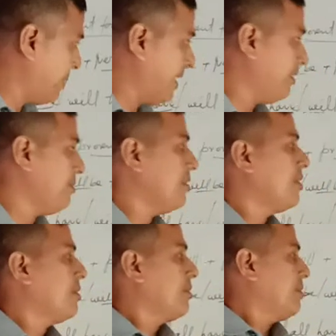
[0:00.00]
been,
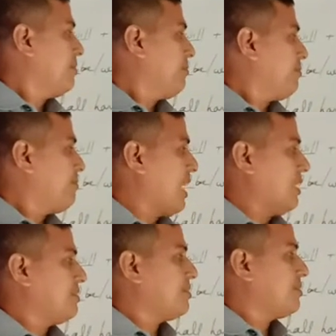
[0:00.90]

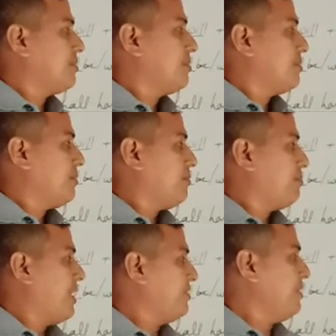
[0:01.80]
plus
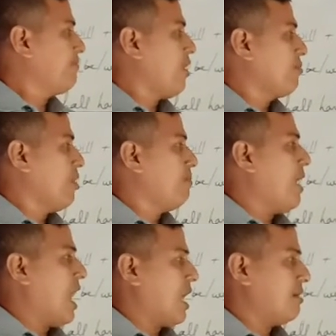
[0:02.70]
present form of
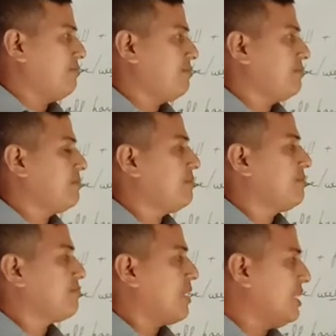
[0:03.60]
verb
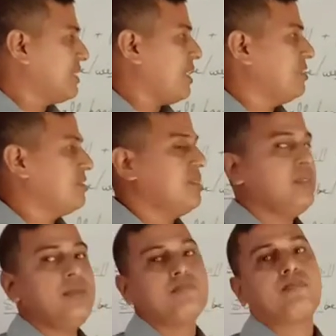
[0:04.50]
plus
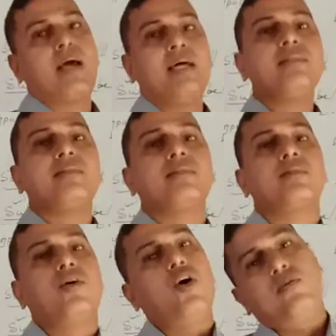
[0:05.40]
ing plus
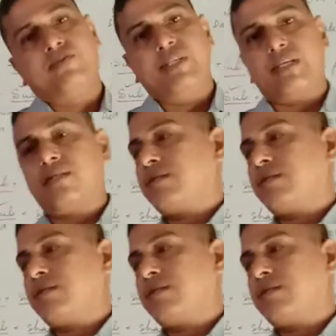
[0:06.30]
object.